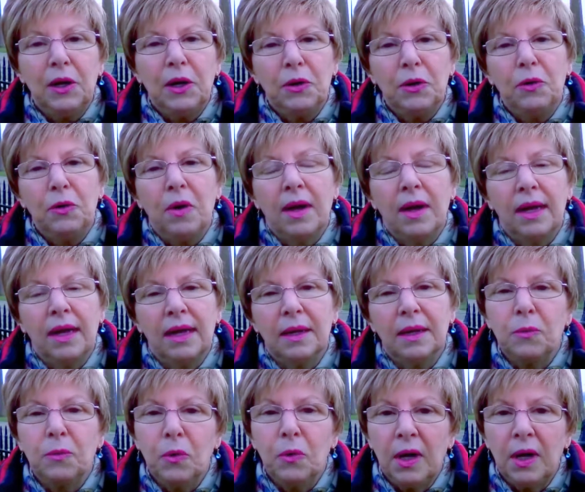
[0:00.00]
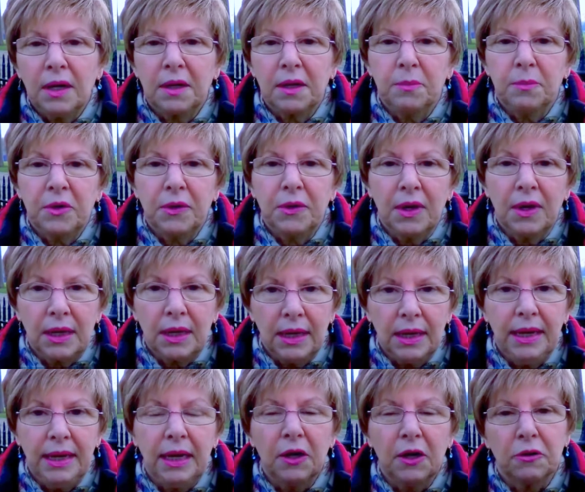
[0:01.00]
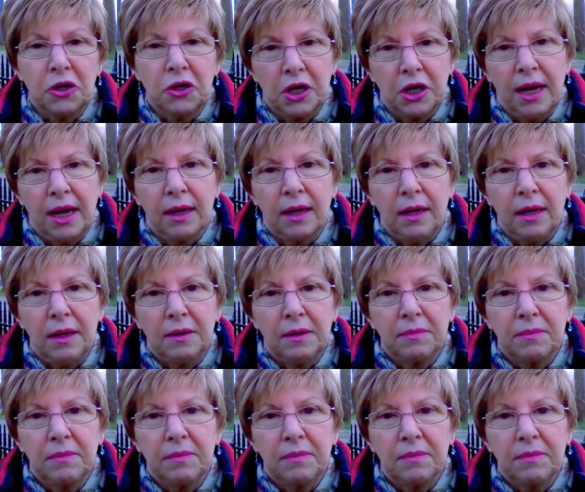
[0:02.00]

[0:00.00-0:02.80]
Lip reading: Hello and welcome to the Glaucoma channel.